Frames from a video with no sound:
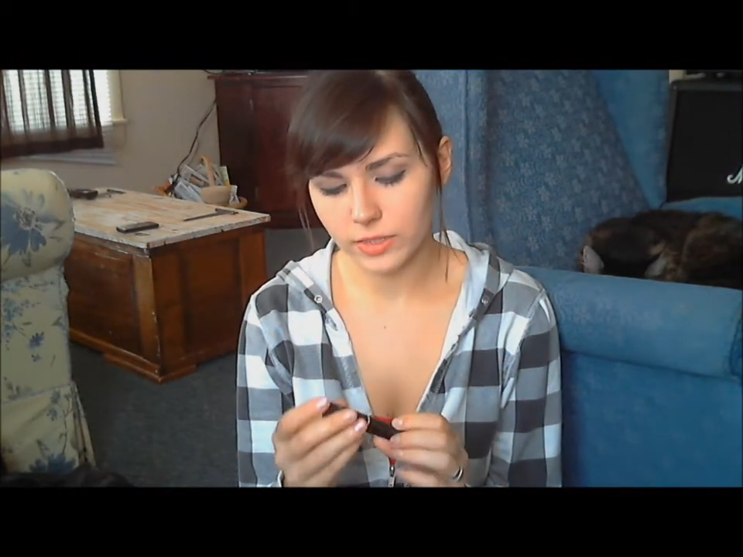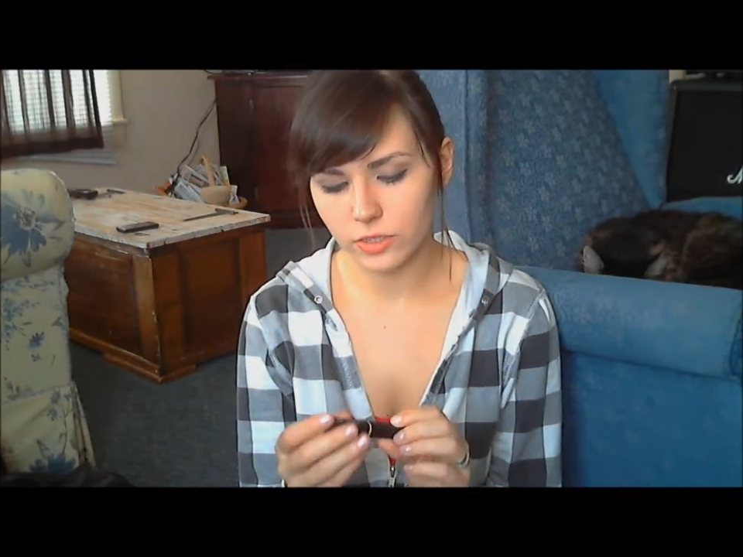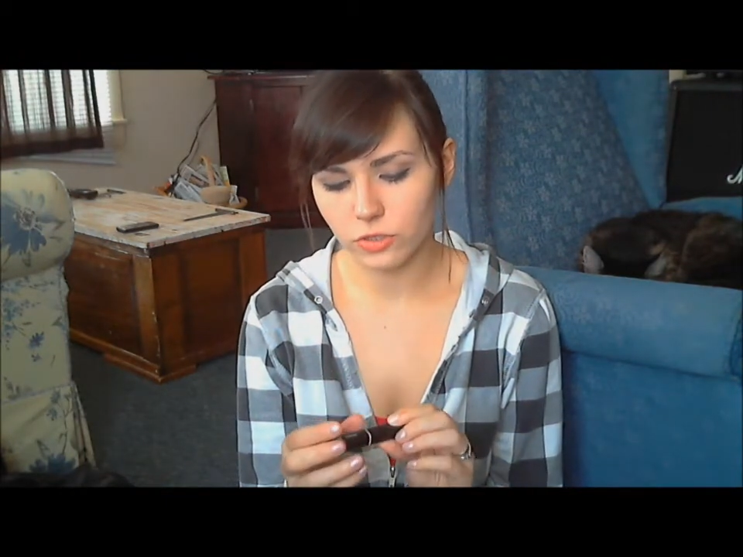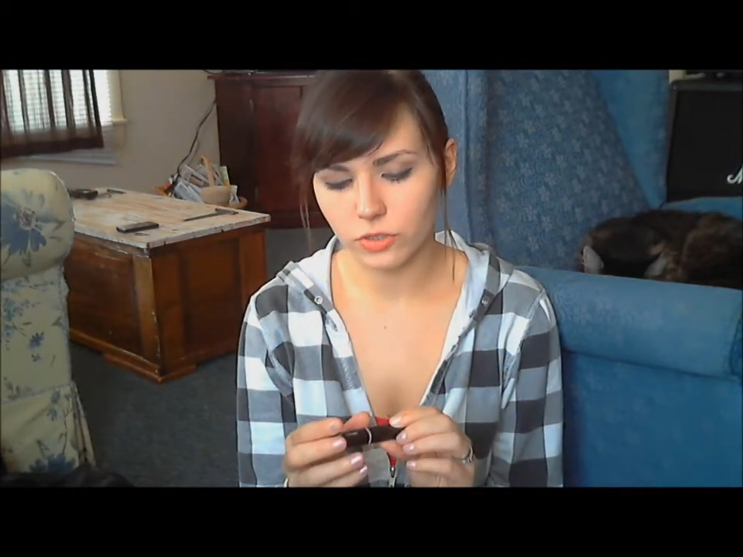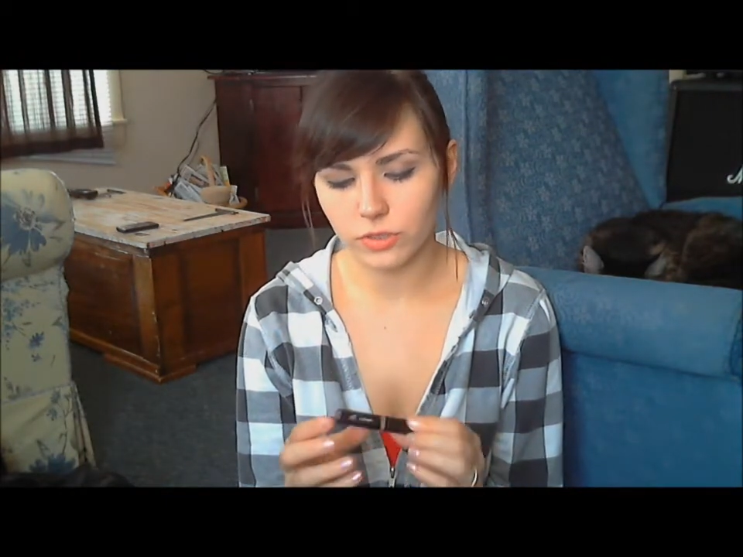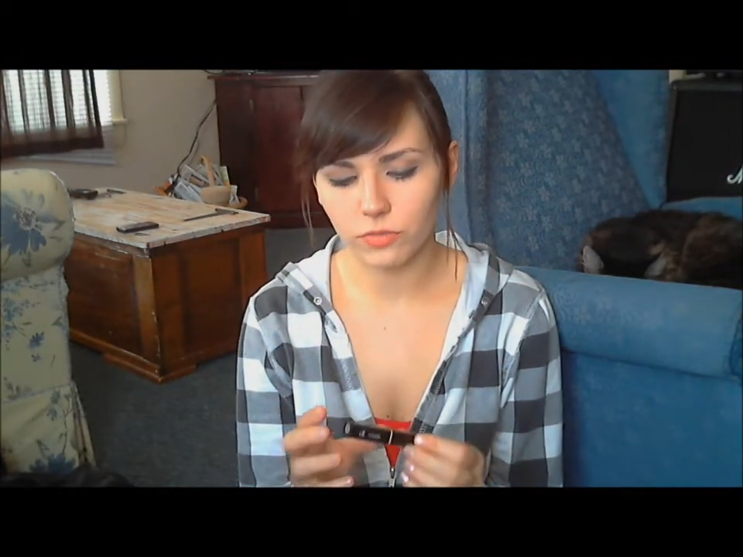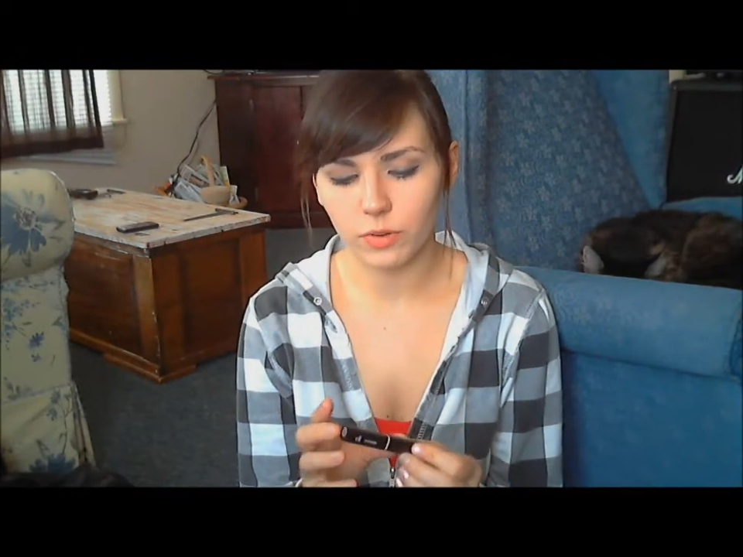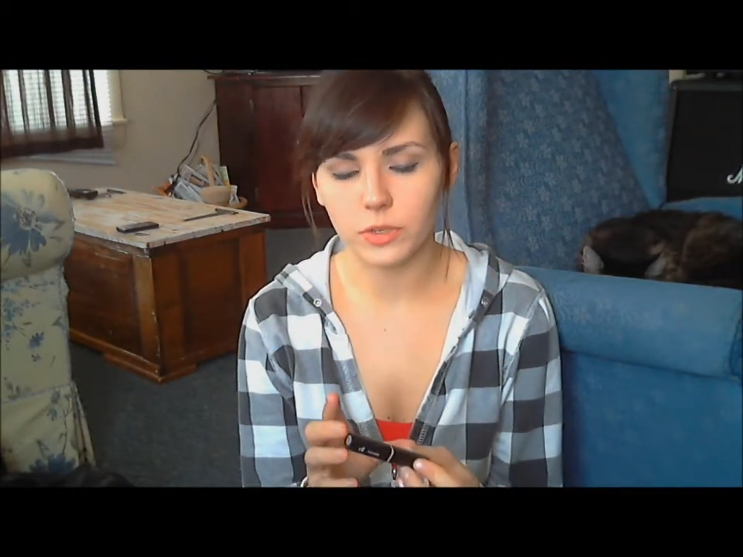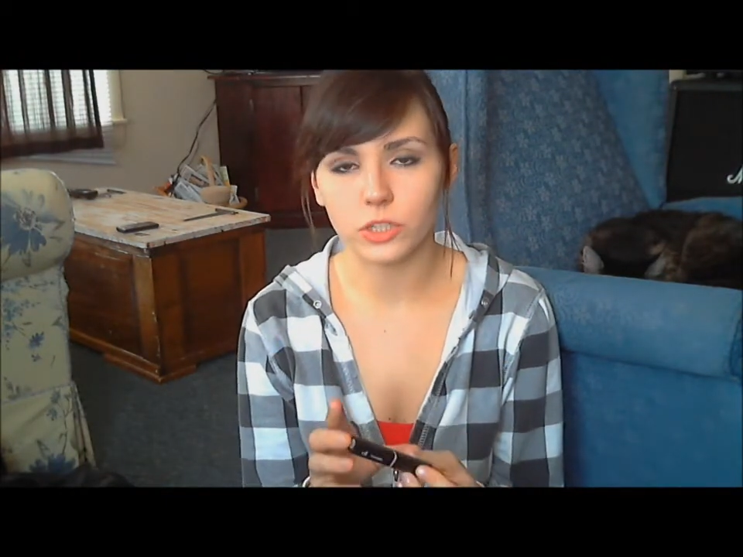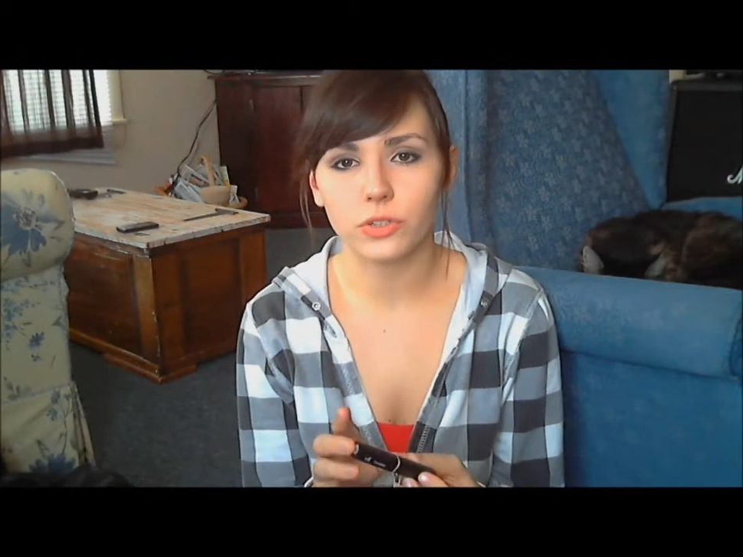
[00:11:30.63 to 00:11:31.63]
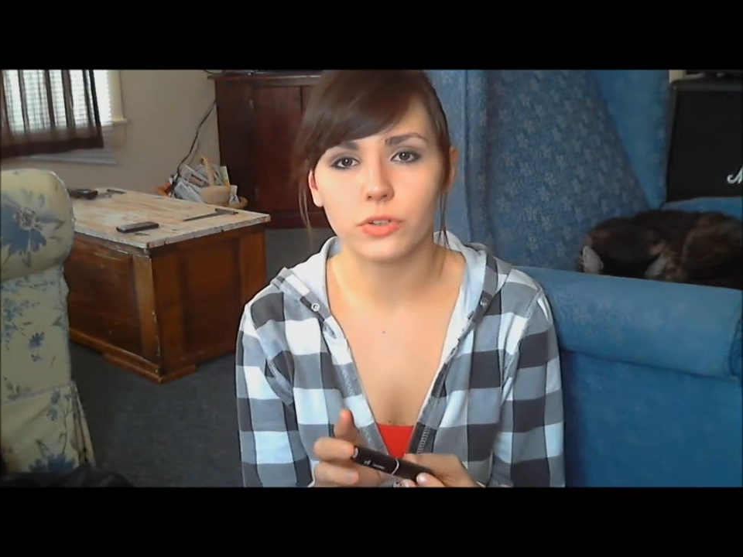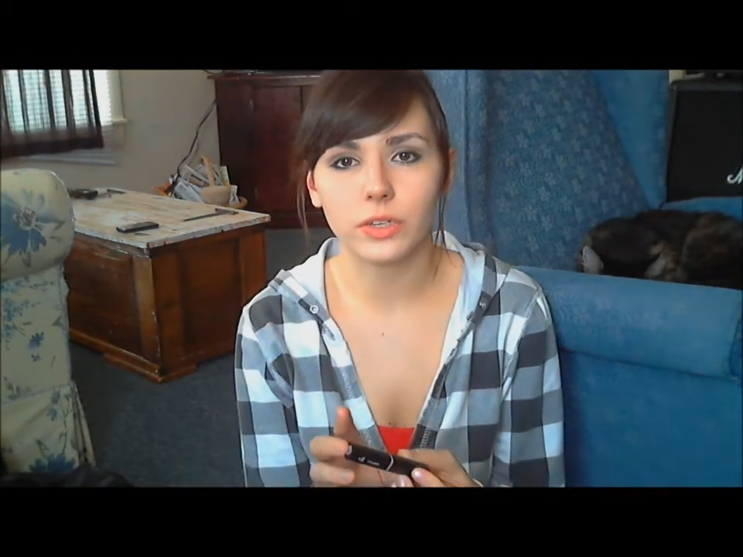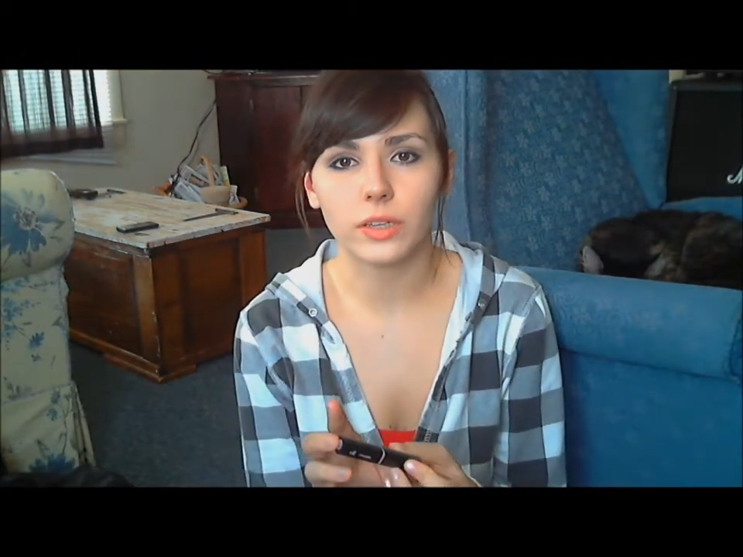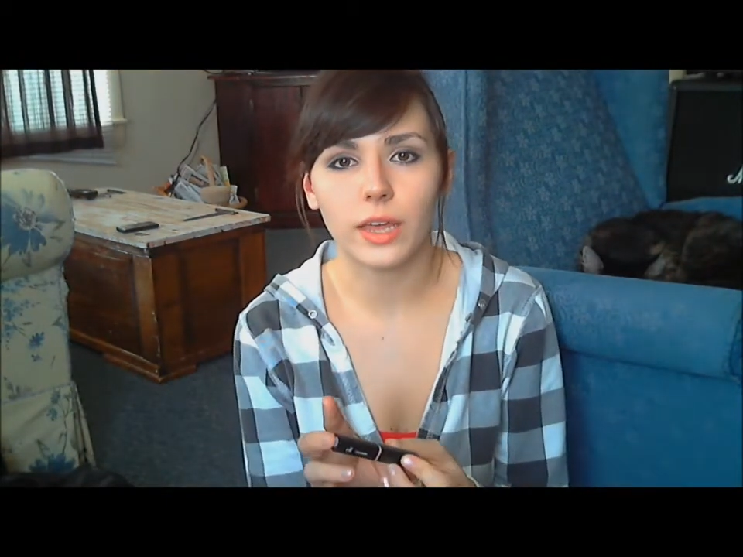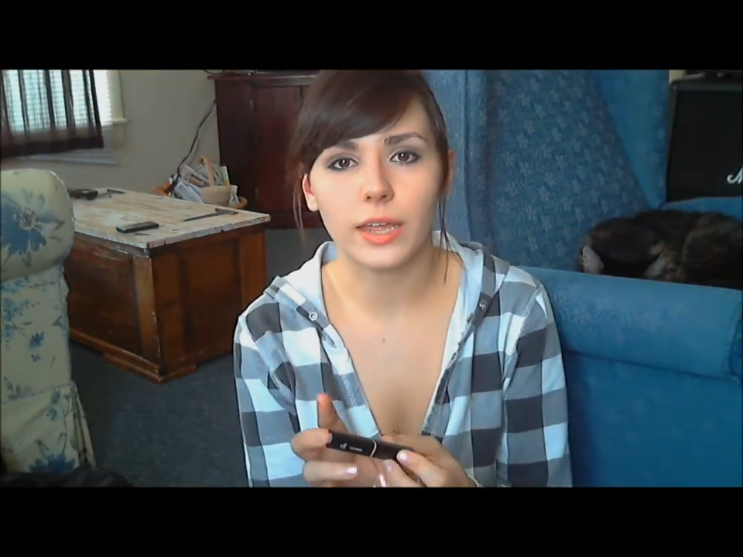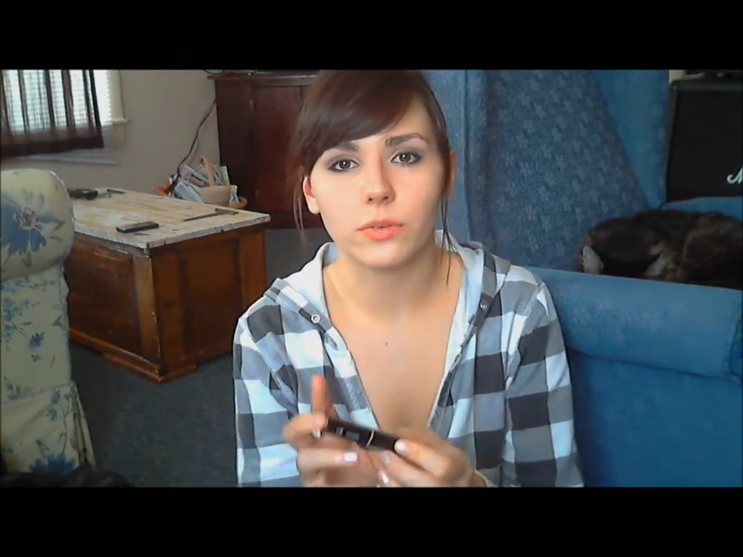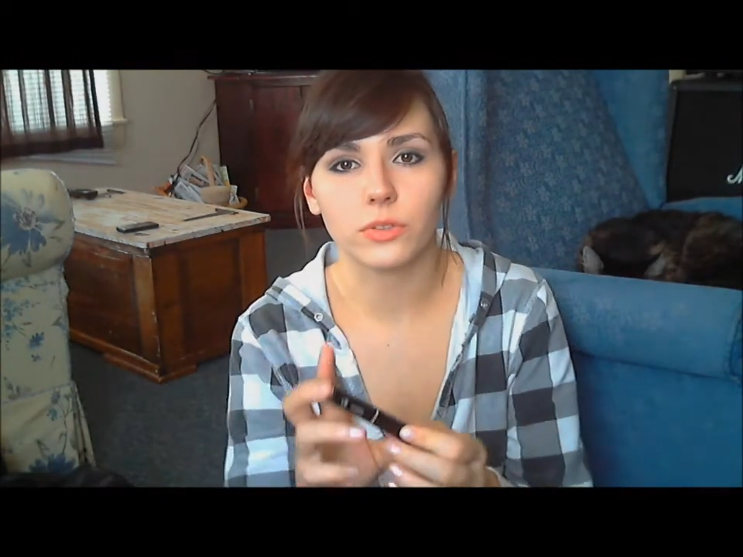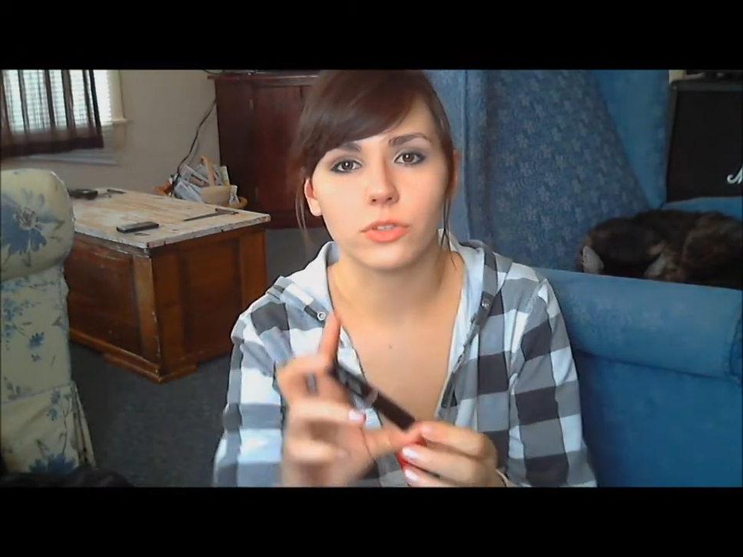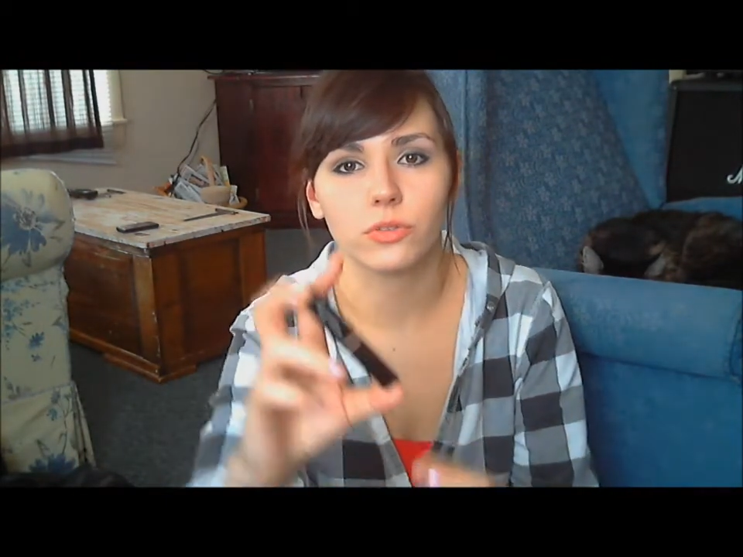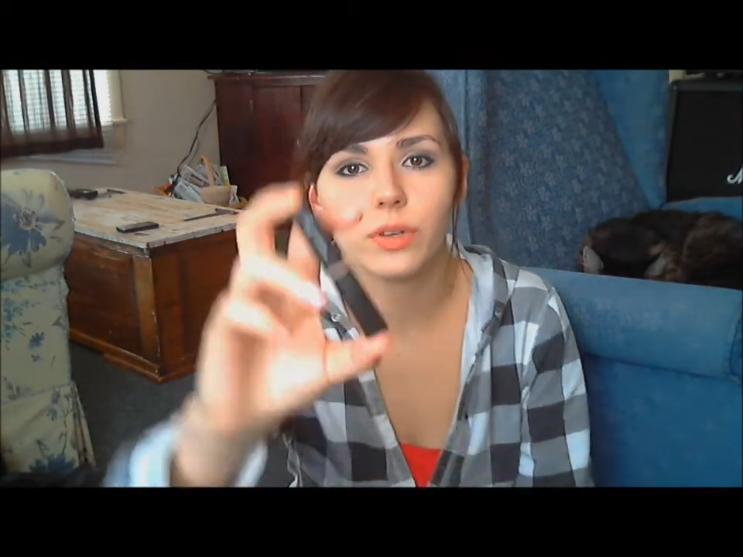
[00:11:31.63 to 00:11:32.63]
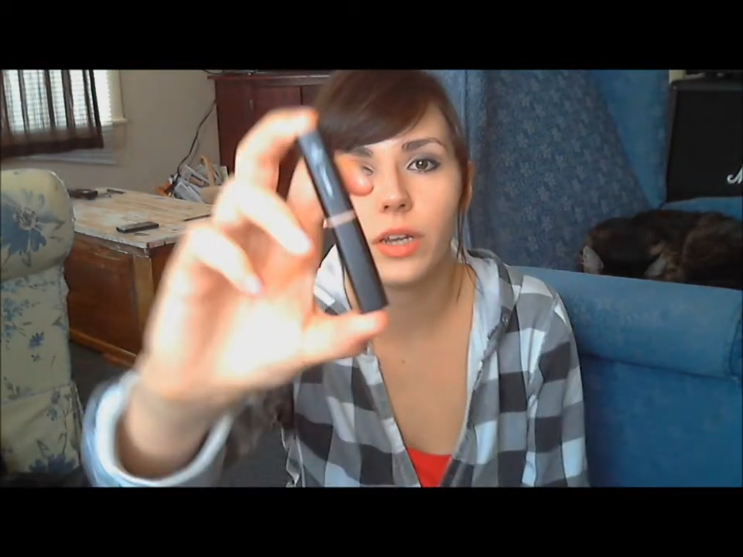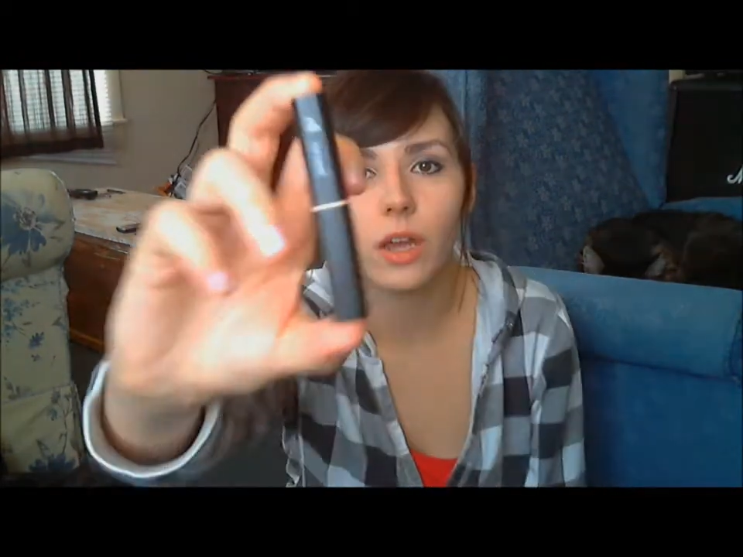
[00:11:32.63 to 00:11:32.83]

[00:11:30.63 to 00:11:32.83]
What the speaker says: This is from their studio line. It was $3,